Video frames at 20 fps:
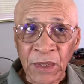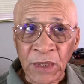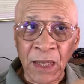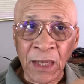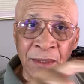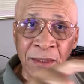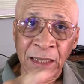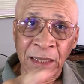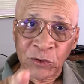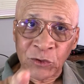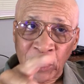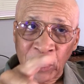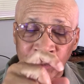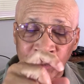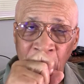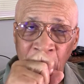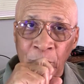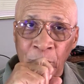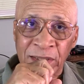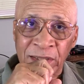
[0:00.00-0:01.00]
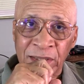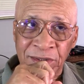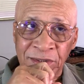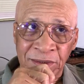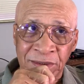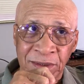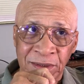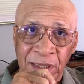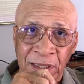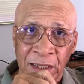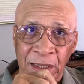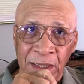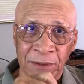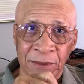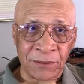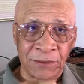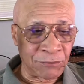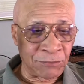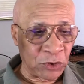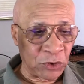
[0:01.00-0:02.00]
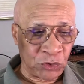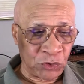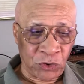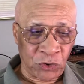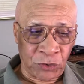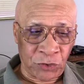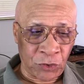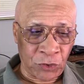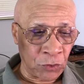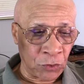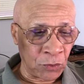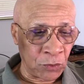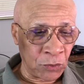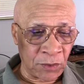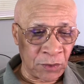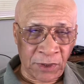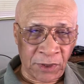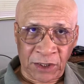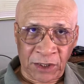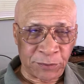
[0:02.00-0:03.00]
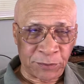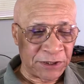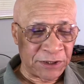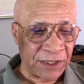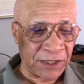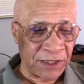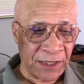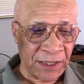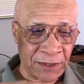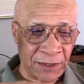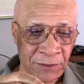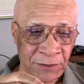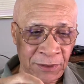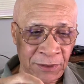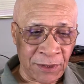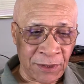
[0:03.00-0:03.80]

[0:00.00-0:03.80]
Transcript: And that's what we are watching today. Buongiorno, Kash Patel,